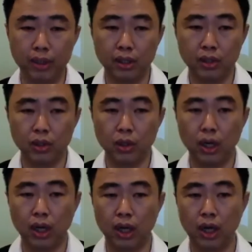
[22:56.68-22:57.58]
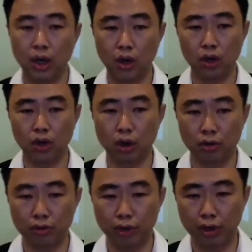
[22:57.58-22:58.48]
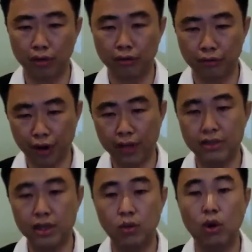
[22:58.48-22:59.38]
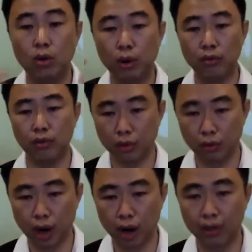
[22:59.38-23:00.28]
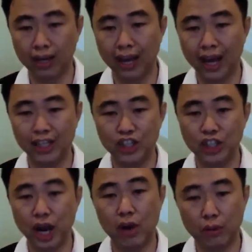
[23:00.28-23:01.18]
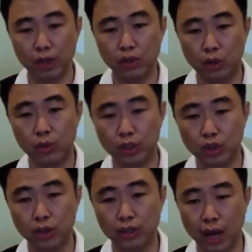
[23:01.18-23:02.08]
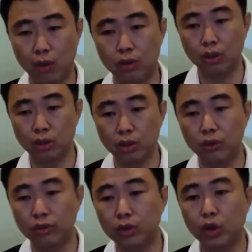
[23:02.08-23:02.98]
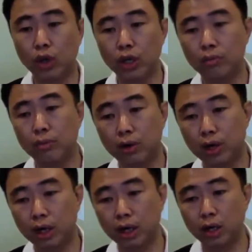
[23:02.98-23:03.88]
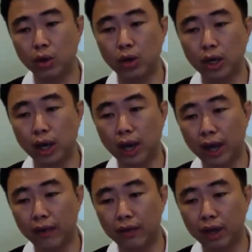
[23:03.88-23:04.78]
So a lot of friends and rock wealth around, they are sharing your resource out. So if you're talking about looking at